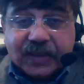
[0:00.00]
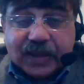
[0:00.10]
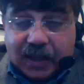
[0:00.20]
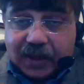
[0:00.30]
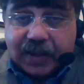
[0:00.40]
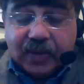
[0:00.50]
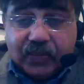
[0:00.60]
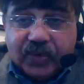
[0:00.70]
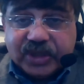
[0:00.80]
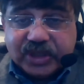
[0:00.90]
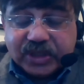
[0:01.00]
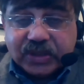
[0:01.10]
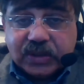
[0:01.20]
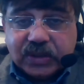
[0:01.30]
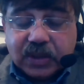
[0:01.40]
the third, which
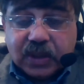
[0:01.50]
is,